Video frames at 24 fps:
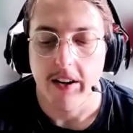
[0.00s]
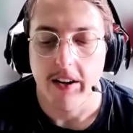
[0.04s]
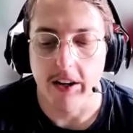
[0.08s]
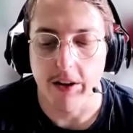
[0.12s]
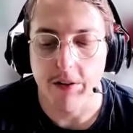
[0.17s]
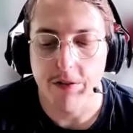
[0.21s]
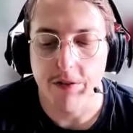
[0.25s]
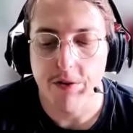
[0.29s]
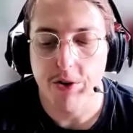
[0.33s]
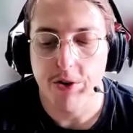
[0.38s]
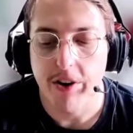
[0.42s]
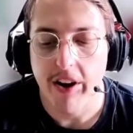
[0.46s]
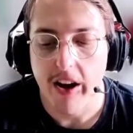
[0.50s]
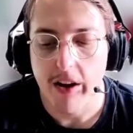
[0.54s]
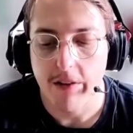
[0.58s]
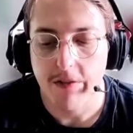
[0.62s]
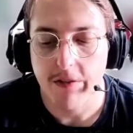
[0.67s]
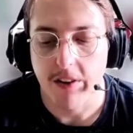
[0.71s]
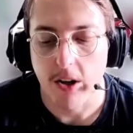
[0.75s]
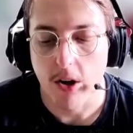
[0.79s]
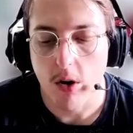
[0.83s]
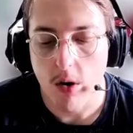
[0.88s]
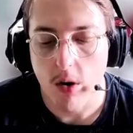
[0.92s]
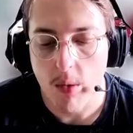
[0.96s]
if you're
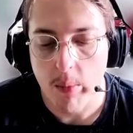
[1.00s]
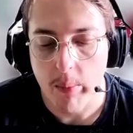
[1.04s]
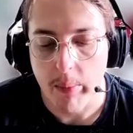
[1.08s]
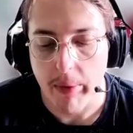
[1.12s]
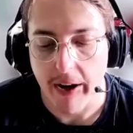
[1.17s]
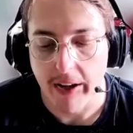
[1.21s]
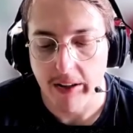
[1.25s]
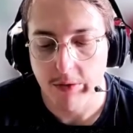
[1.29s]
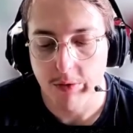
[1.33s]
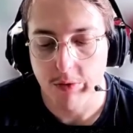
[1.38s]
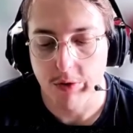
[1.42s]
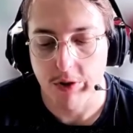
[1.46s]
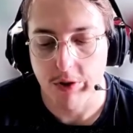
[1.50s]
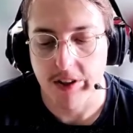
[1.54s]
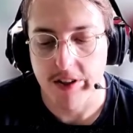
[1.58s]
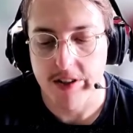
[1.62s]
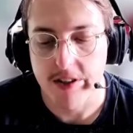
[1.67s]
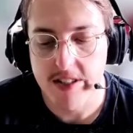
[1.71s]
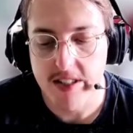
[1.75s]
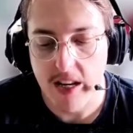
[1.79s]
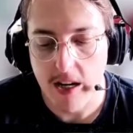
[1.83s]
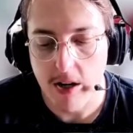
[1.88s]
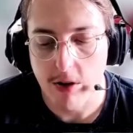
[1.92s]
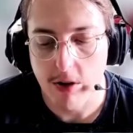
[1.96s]
having combat for the
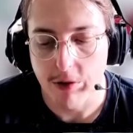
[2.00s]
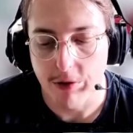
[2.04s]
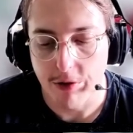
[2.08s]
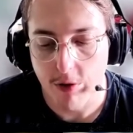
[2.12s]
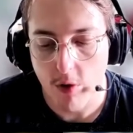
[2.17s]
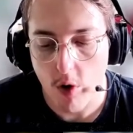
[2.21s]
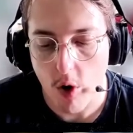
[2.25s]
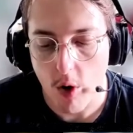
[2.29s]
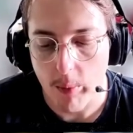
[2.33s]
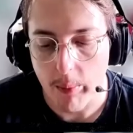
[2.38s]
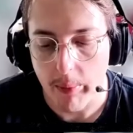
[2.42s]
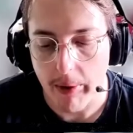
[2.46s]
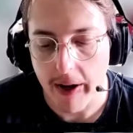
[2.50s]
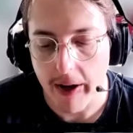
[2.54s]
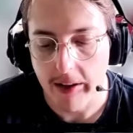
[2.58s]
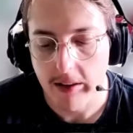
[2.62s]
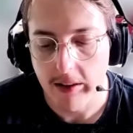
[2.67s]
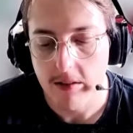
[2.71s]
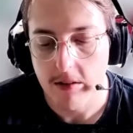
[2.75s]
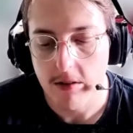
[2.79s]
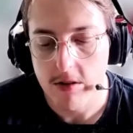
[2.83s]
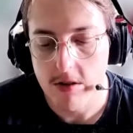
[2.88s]
sake of combat,